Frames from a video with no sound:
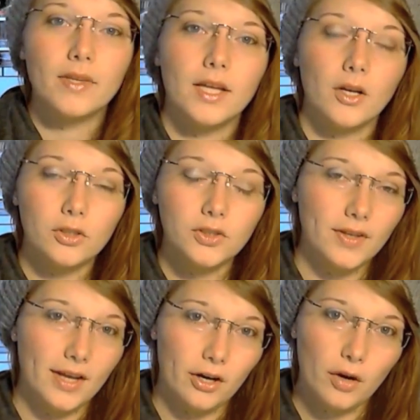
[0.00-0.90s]
and also
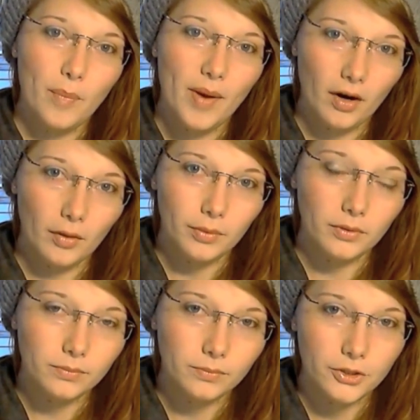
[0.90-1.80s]
they are
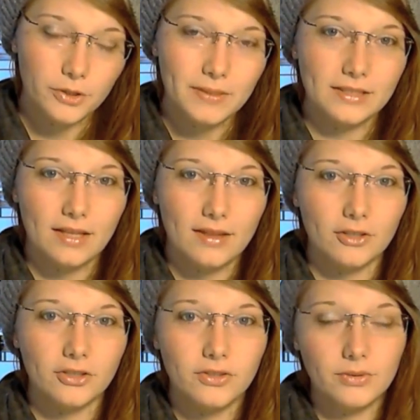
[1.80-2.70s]
comparable, which means that
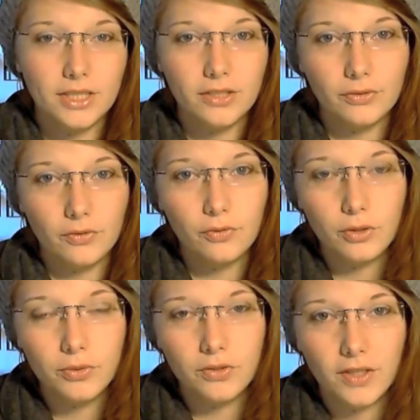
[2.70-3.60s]
there's 3 different
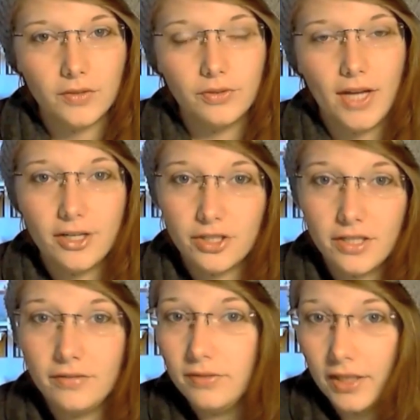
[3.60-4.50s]
forms of every
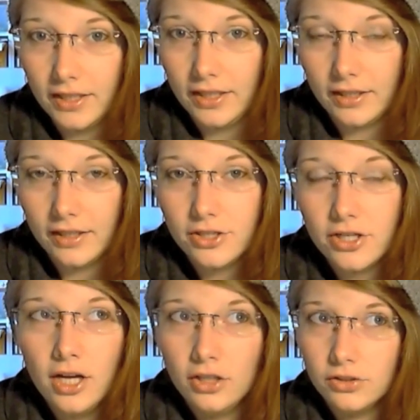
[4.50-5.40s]
adjective, like in English.
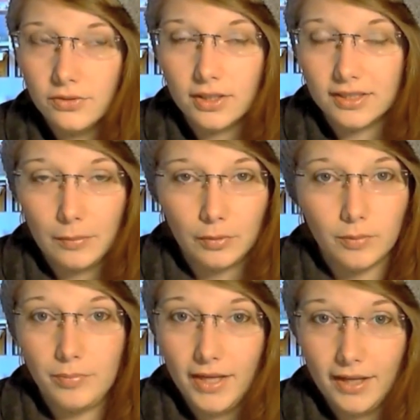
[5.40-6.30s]
So for
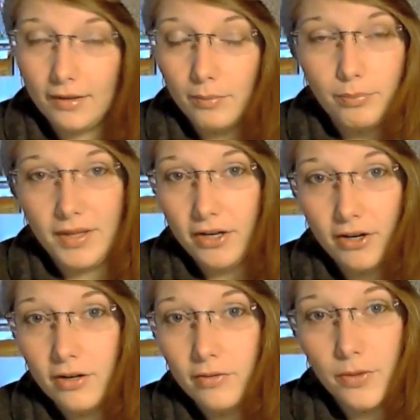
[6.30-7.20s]
example, big,
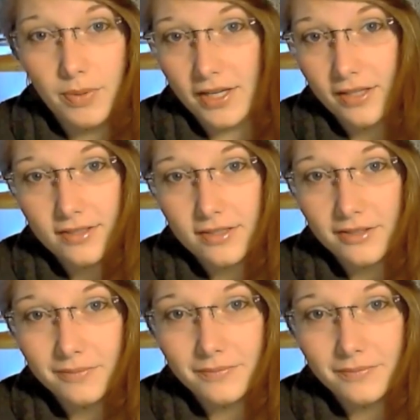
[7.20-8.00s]
bigger, the biggest.